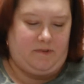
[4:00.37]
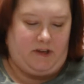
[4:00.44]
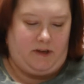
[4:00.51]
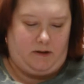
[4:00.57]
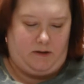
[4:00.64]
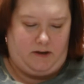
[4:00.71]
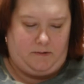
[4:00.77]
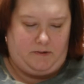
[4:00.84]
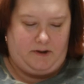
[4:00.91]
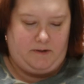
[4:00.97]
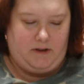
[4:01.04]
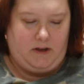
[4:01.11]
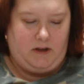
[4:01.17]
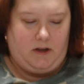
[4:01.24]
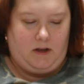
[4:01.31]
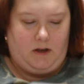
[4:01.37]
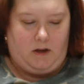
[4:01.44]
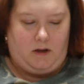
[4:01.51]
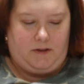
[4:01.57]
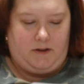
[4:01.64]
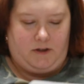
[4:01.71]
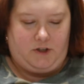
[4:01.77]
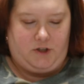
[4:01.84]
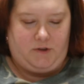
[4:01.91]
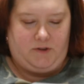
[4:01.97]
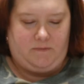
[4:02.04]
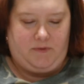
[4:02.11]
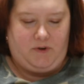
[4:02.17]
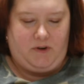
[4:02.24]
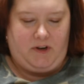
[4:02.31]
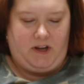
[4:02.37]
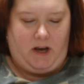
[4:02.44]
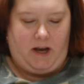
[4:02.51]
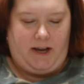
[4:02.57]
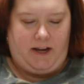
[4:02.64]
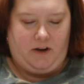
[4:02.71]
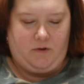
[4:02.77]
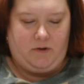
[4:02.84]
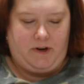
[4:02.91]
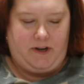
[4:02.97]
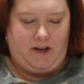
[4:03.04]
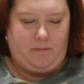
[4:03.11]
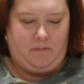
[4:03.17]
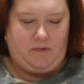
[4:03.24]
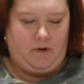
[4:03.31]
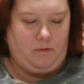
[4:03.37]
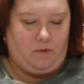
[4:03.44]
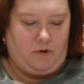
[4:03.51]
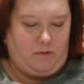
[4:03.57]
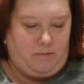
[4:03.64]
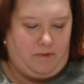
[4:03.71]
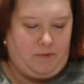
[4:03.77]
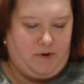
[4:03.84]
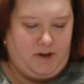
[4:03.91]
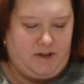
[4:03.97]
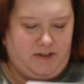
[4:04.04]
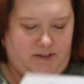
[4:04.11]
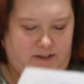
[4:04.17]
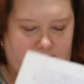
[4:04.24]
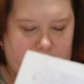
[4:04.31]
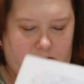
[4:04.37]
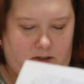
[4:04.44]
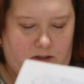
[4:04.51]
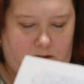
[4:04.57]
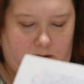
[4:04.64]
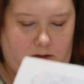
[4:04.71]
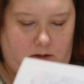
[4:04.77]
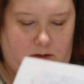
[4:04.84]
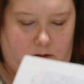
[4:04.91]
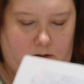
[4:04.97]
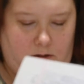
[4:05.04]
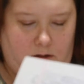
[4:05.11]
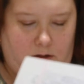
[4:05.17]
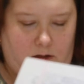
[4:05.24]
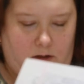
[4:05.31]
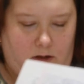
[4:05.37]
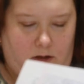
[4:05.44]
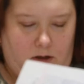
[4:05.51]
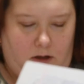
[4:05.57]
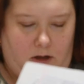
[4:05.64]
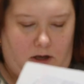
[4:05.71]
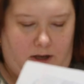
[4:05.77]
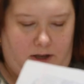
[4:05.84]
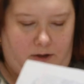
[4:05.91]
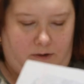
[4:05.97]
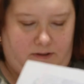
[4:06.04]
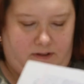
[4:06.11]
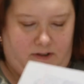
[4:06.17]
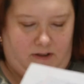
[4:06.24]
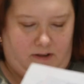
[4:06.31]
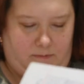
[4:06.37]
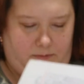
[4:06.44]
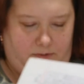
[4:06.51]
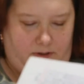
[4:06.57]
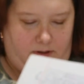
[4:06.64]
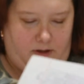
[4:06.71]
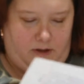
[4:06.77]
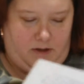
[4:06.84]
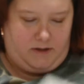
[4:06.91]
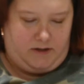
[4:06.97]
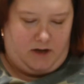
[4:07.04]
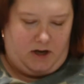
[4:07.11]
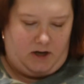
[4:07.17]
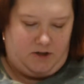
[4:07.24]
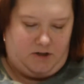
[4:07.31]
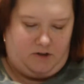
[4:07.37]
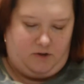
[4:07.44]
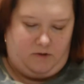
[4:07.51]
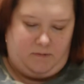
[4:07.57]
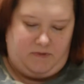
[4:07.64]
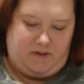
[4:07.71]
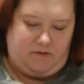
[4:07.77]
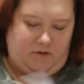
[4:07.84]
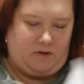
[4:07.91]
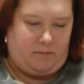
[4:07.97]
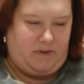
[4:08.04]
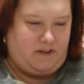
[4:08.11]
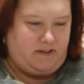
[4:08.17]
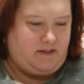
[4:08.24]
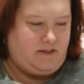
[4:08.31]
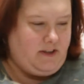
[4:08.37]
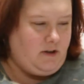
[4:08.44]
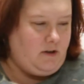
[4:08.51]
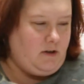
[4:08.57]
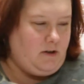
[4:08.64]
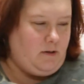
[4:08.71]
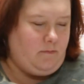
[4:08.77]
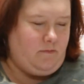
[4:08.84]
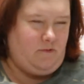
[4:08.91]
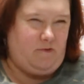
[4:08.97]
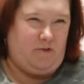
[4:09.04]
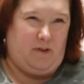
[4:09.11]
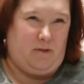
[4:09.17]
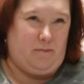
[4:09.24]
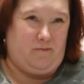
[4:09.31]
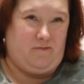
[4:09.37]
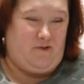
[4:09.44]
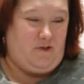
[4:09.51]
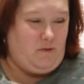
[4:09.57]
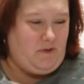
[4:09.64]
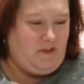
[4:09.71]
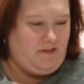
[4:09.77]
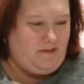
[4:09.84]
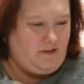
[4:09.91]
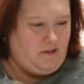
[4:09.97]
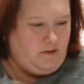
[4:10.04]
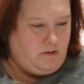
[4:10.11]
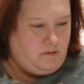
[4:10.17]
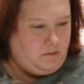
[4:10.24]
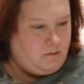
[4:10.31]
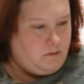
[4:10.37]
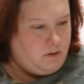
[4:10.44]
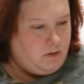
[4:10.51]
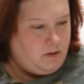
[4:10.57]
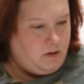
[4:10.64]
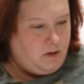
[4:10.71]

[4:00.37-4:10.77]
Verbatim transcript: update, anyway the Juice Beauty Eye Cream, wouldn't repurchase it. I used up the Tatcha Luminous Firming Serum from a few months ago.